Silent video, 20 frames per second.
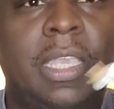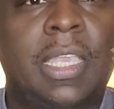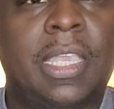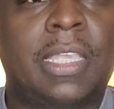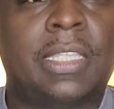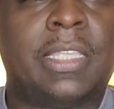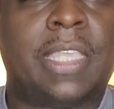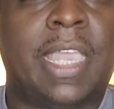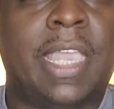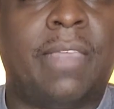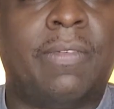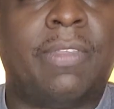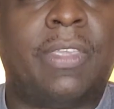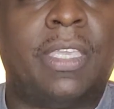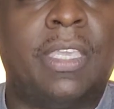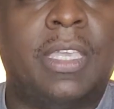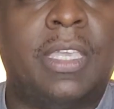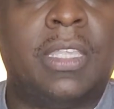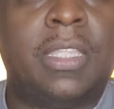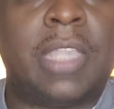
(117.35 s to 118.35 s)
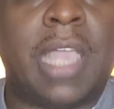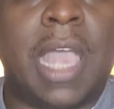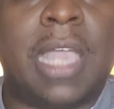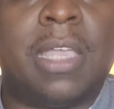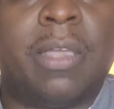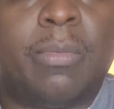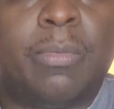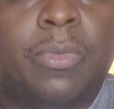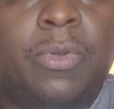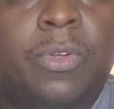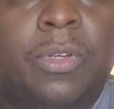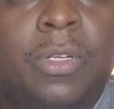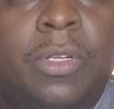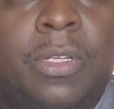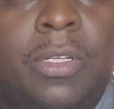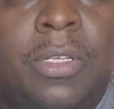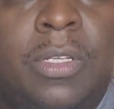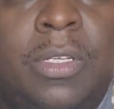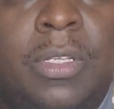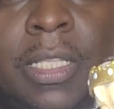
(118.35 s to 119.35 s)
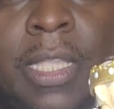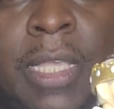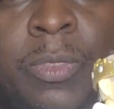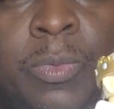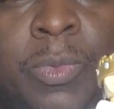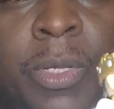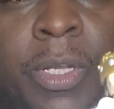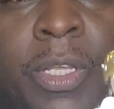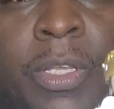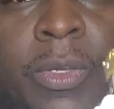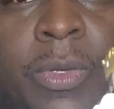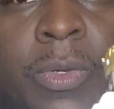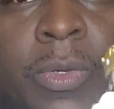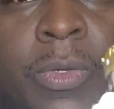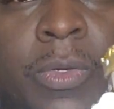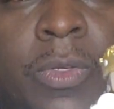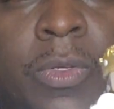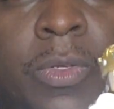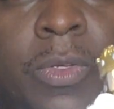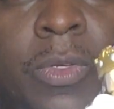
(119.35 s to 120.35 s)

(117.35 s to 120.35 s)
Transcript: And to have King Nakamura, that's pretty cool.